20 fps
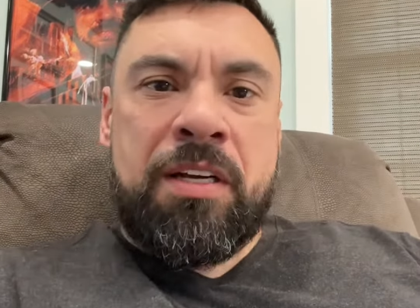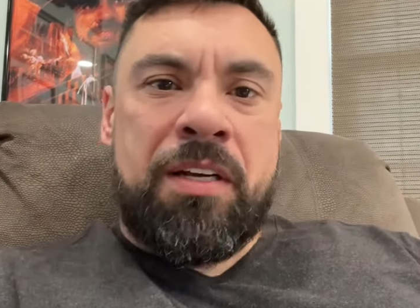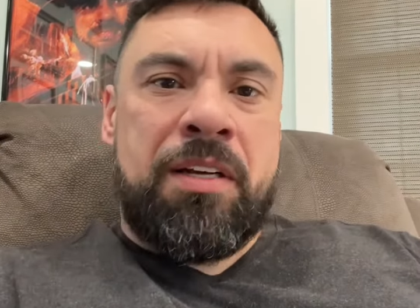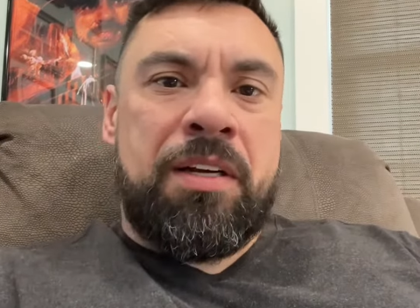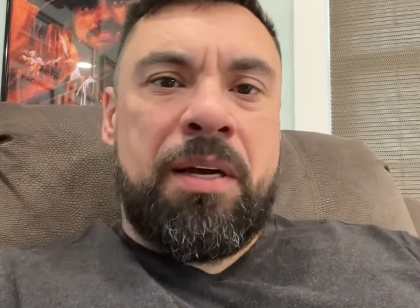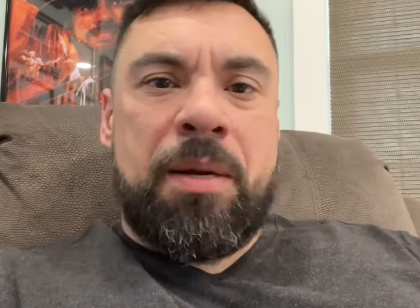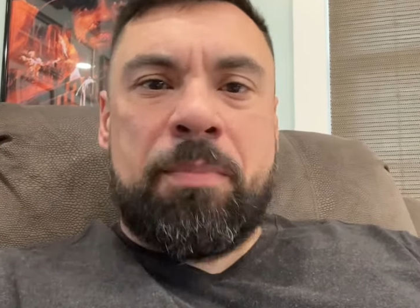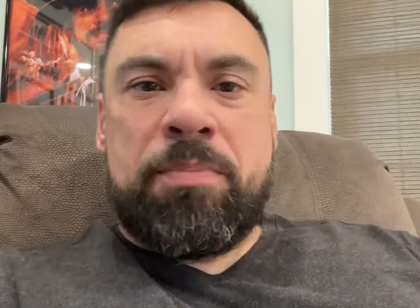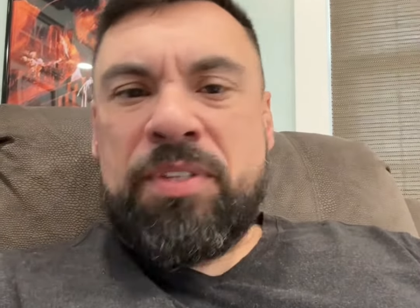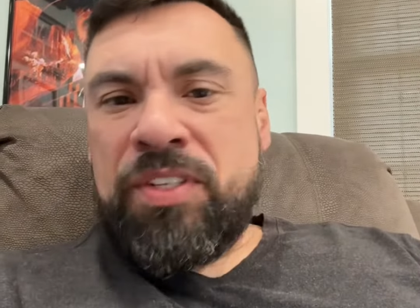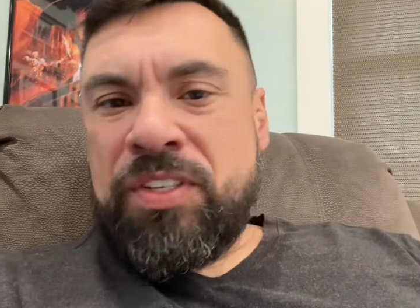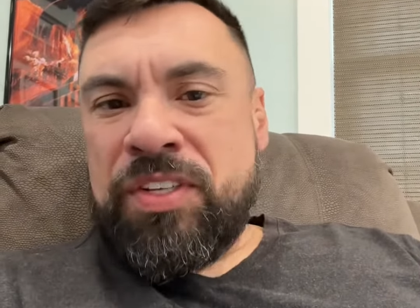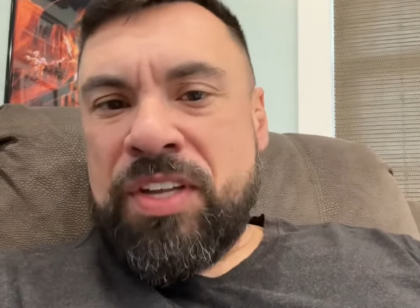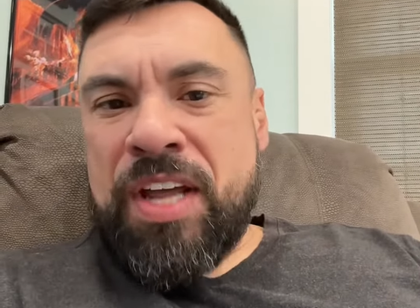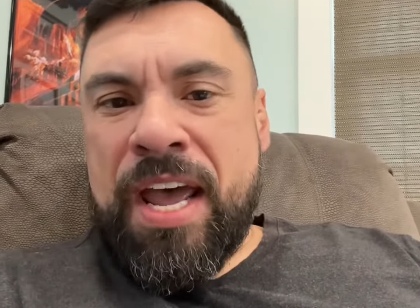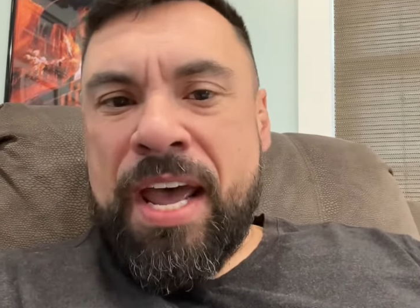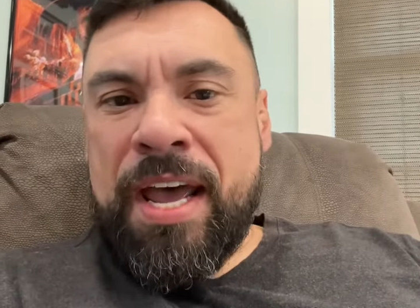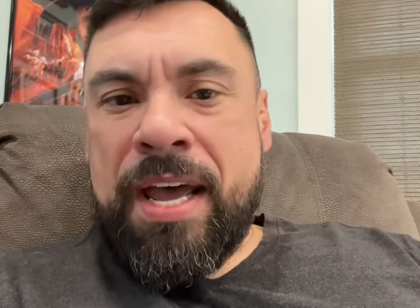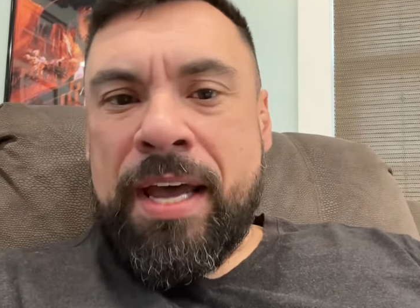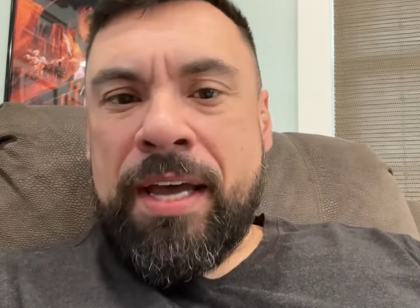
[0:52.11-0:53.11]

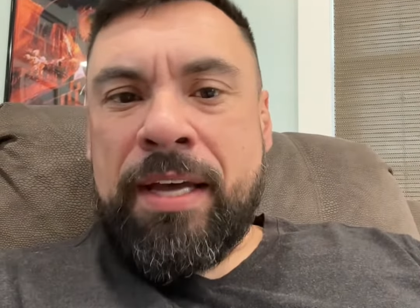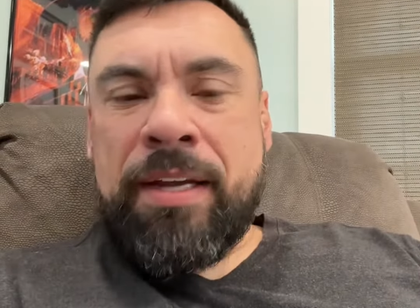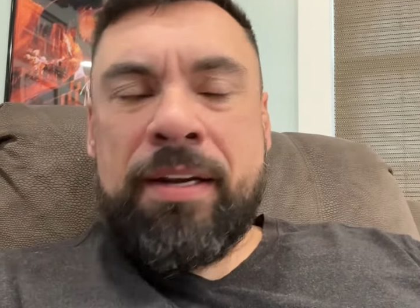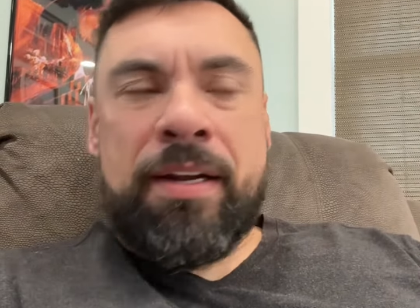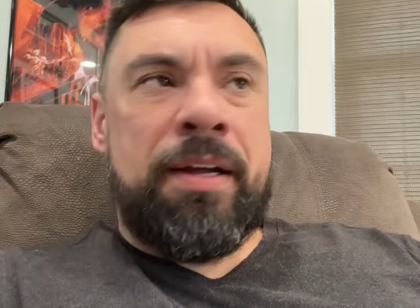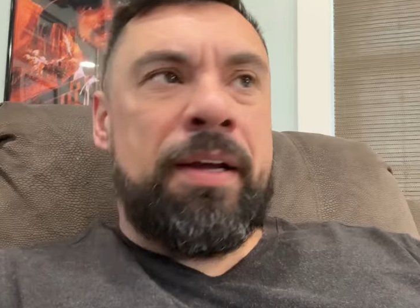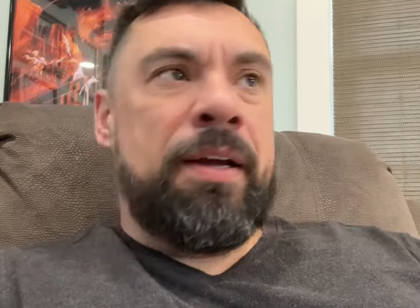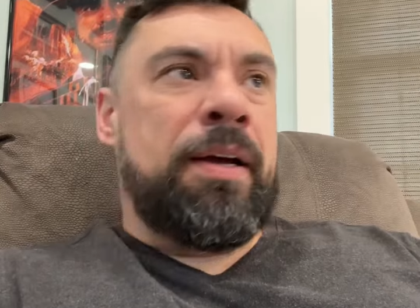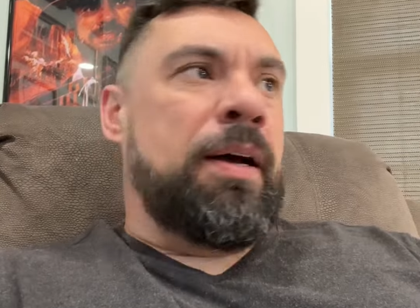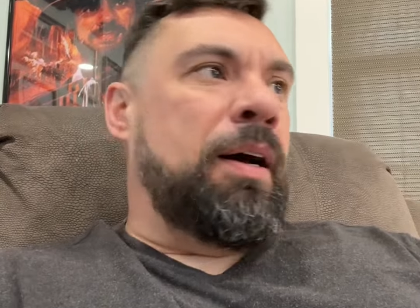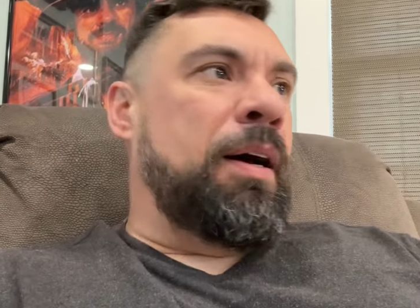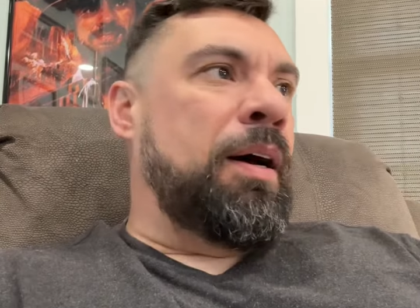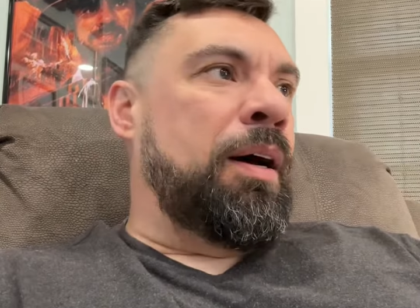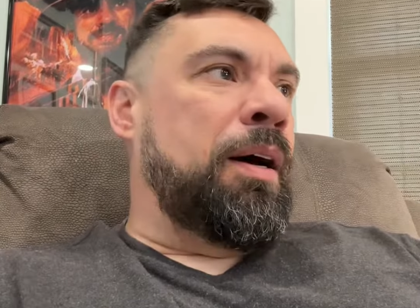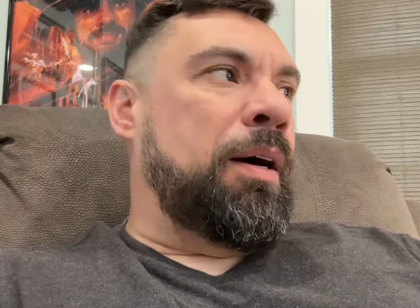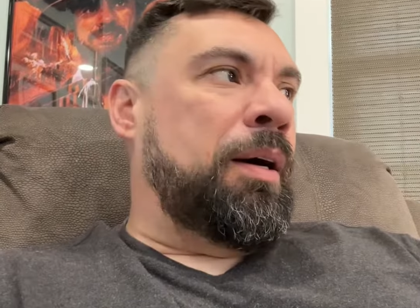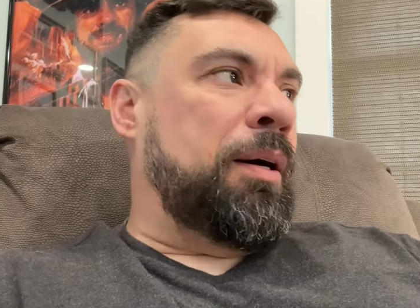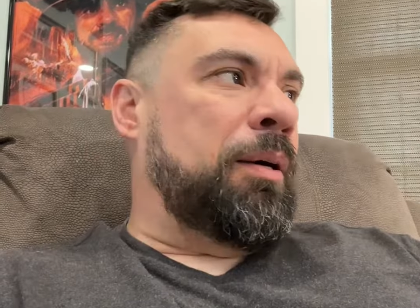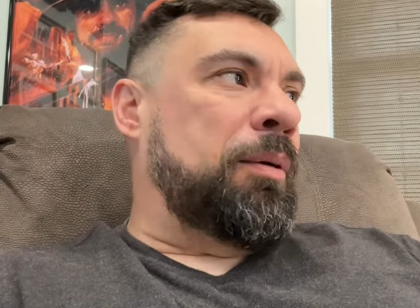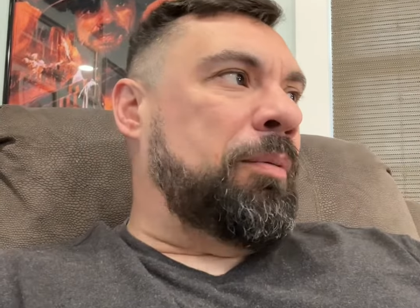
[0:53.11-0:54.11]
upset,
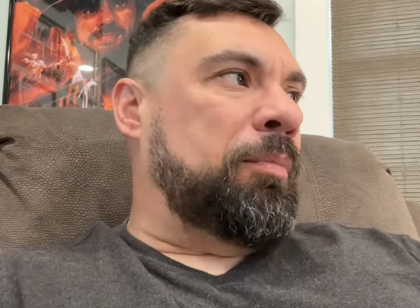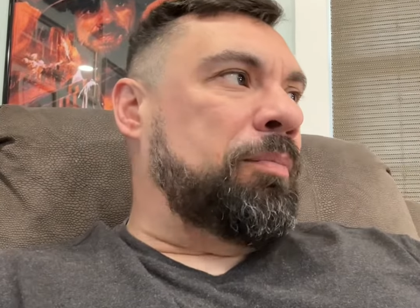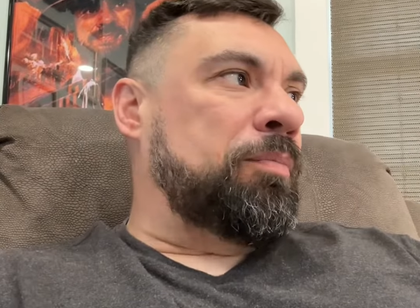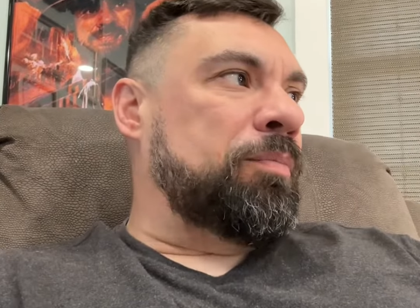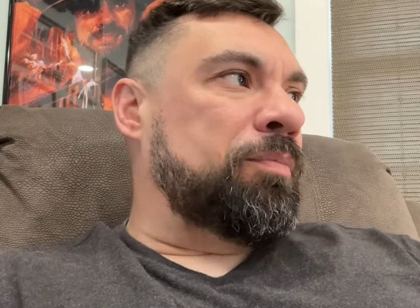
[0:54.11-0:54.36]
um,